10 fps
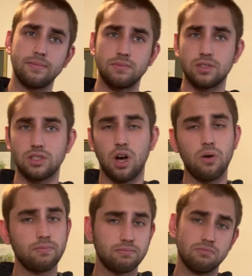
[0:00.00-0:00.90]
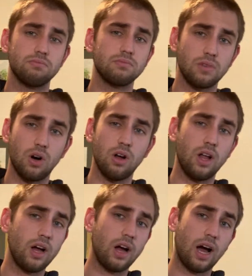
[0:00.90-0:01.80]
So, all
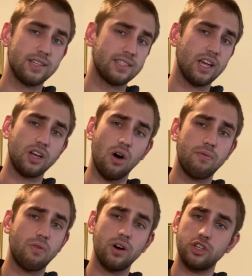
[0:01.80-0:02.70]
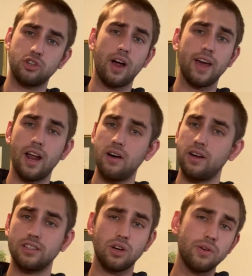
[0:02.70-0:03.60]
I, I say, go for it and try it out. And
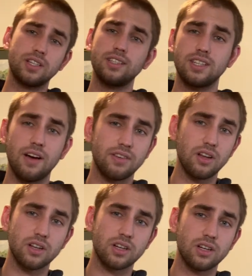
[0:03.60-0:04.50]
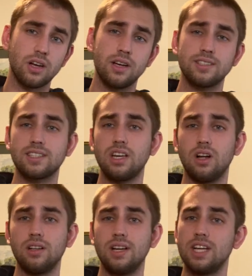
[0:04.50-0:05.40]
it's always good to have another uh,
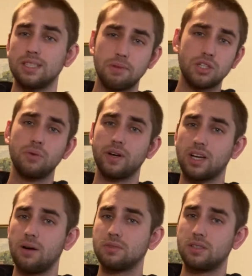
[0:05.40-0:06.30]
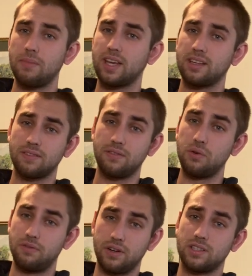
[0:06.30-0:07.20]
skill especially when it comes to making
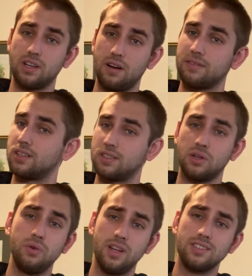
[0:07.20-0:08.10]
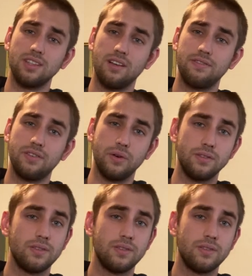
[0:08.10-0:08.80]
food for yourself, because who doesn't love food?